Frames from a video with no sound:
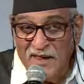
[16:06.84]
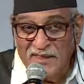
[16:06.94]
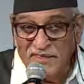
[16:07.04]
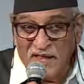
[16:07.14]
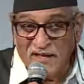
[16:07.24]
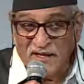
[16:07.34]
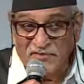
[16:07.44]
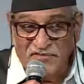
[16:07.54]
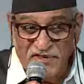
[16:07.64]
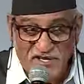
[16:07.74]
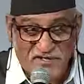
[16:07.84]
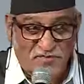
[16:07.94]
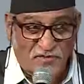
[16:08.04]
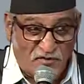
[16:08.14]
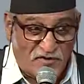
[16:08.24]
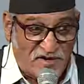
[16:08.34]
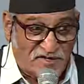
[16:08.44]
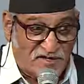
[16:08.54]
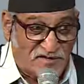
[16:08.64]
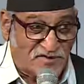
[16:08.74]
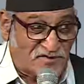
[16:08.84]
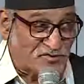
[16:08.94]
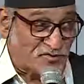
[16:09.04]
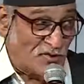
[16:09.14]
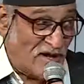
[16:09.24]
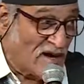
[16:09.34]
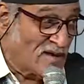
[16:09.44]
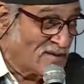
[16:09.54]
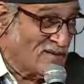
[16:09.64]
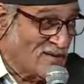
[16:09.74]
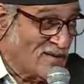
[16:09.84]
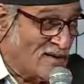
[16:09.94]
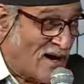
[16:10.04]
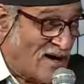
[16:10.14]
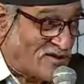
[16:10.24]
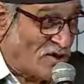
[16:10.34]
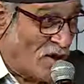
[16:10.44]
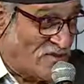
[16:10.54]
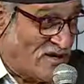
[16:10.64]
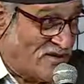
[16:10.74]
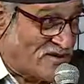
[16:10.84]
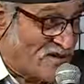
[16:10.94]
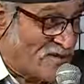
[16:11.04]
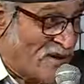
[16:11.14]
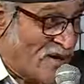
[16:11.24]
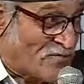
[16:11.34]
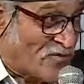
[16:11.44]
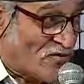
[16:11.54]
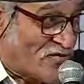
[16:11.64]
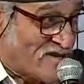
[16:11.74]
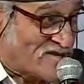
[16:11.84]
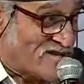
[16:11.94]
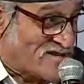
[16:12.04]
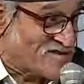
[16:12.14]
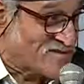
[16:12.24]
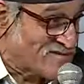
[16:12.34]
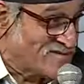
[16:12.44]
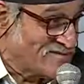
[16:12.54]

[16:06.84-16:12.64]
None of these professions today are dominated by professionals.